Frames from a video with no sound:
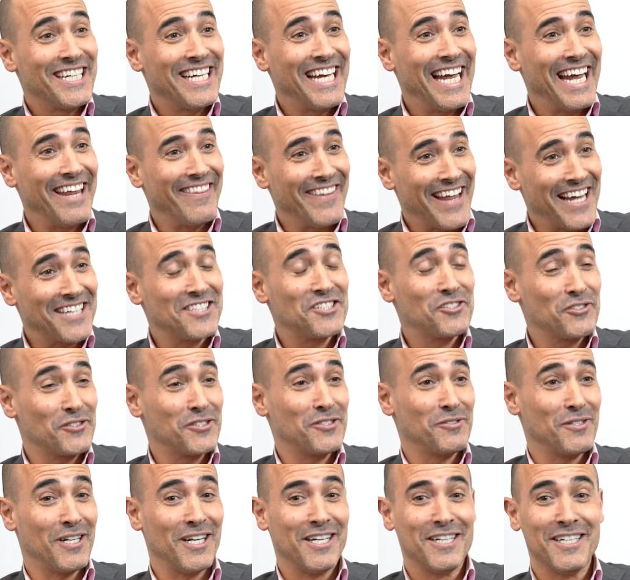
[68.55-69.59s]
and that's
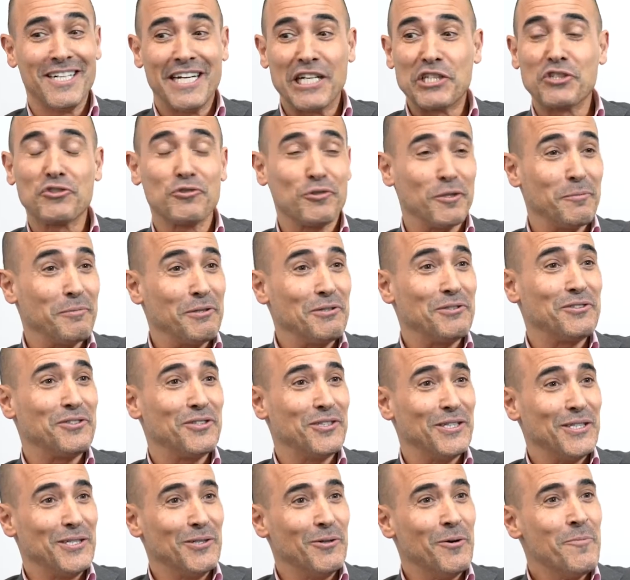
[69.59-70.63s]
just a tribute
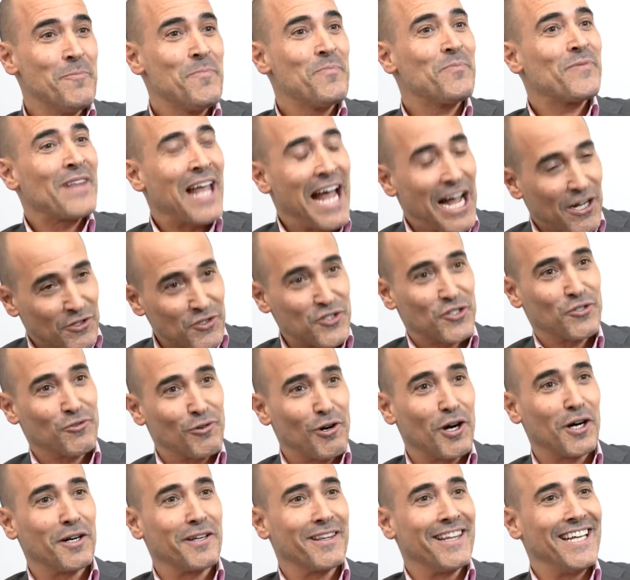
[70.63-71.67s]
to how
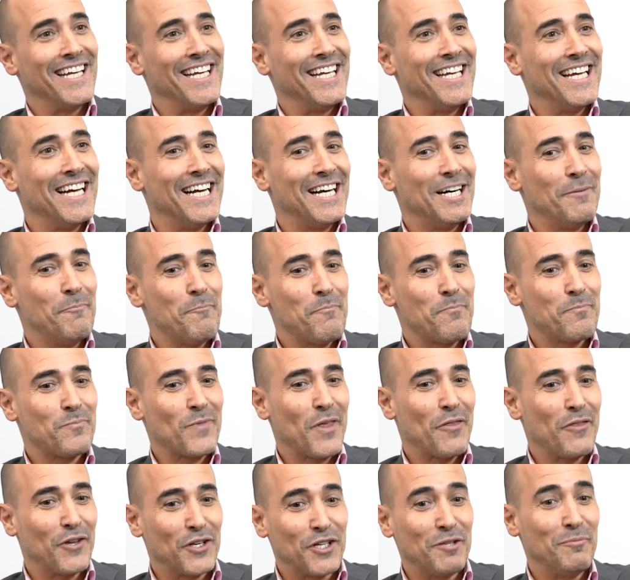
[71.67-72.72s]
strong
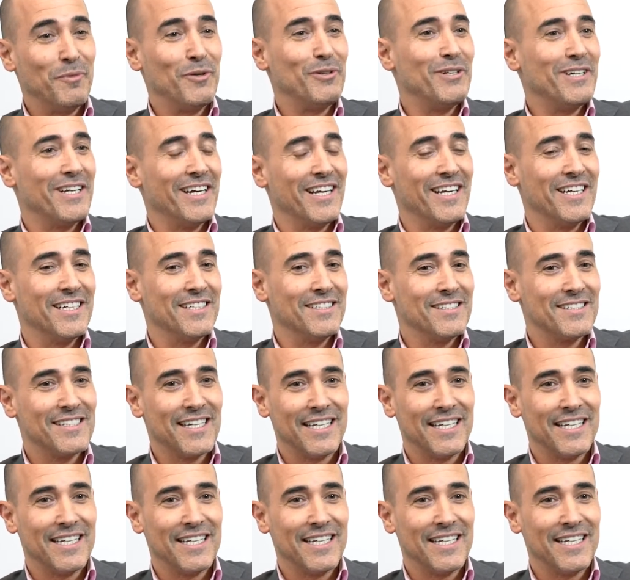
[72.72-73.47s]
the community is.